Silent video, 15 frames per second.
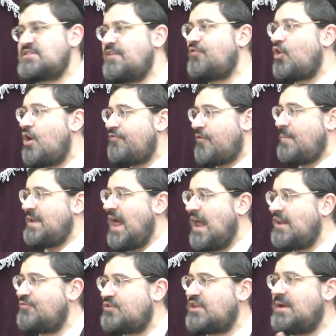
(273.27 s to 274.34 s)
Tav Chofam and
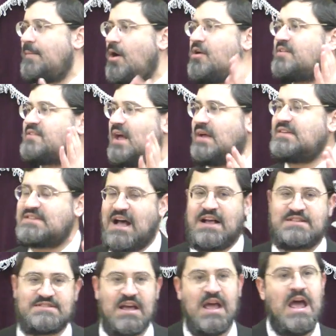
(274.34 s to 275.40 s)
Aleph, where the Gemara tells
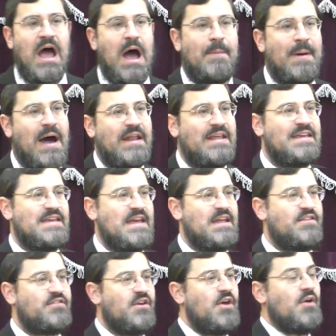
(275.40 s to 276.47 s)
us about a Yid,